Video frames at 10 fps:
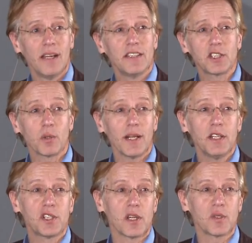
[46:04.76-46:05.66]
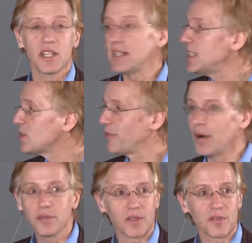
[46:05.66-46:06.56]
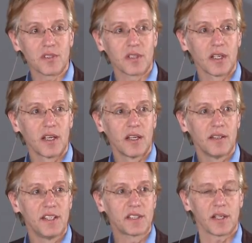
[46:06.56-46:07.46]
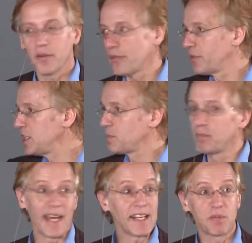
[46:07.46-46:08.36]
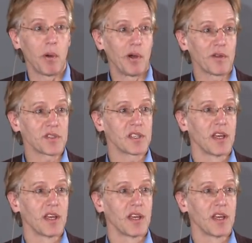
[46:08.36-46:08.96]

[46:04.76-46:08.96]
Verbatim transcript: This already shows that these photons, these kind of these tennis balls,